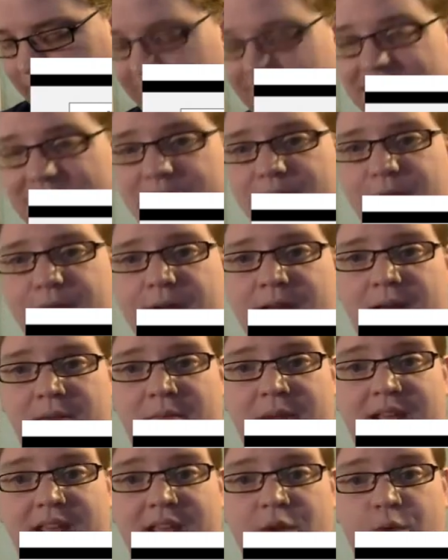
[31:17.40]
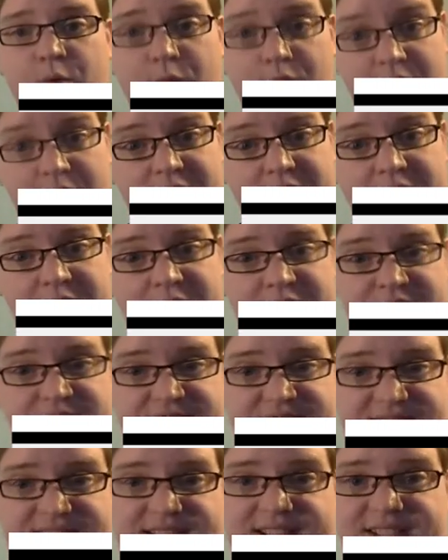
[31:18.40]
need to find my equivalent
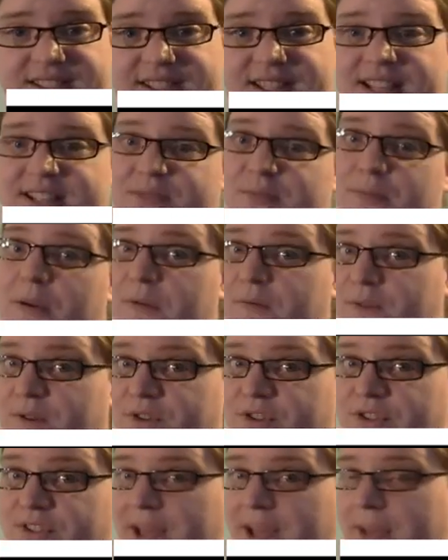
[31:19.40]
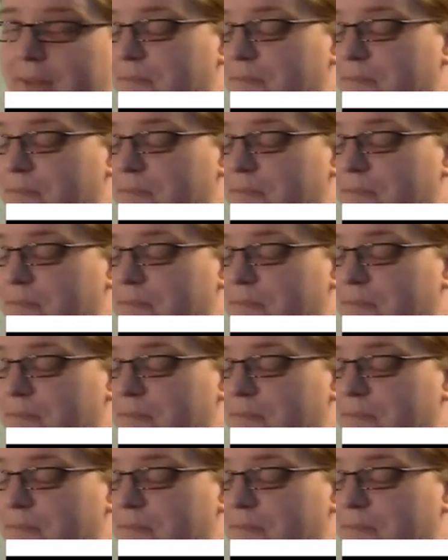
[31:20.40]
resistance. That's my first step.